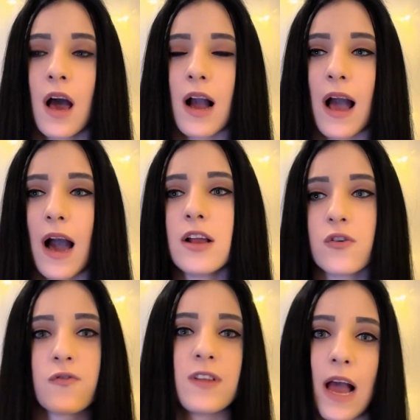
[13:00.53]
kind
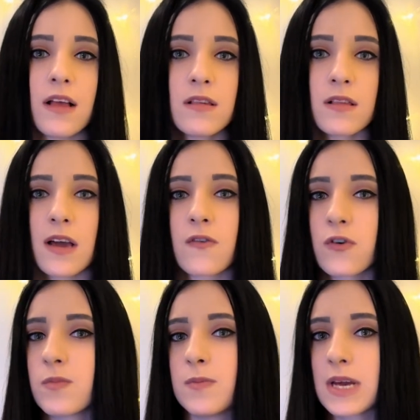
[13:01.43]
of tense. Like
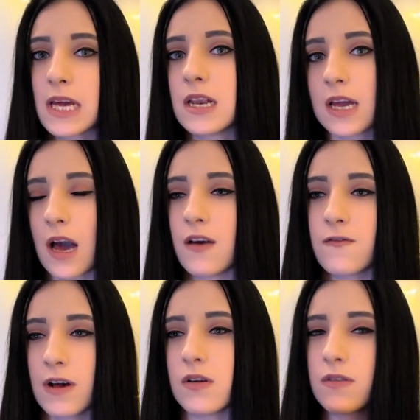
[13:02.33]
from the beginning I
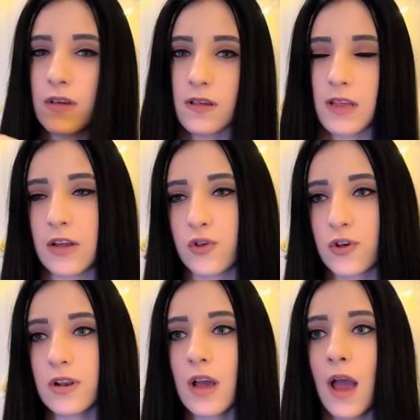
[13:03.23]
felt this
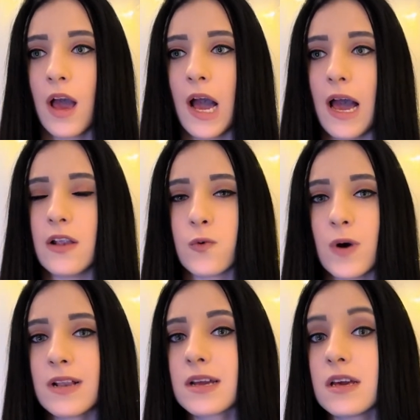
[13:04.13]
tension, and
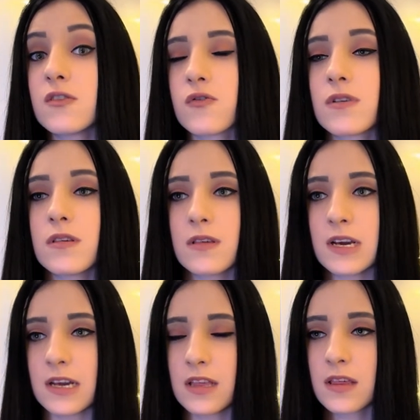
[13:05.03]
when he
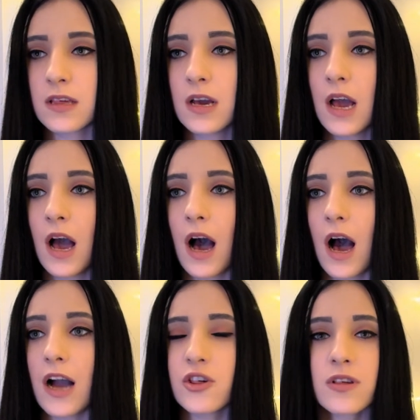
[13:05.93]
transits,
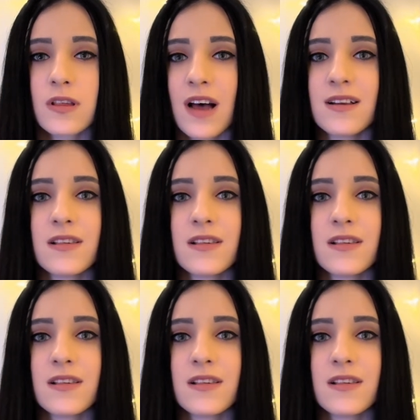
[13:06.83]
I just started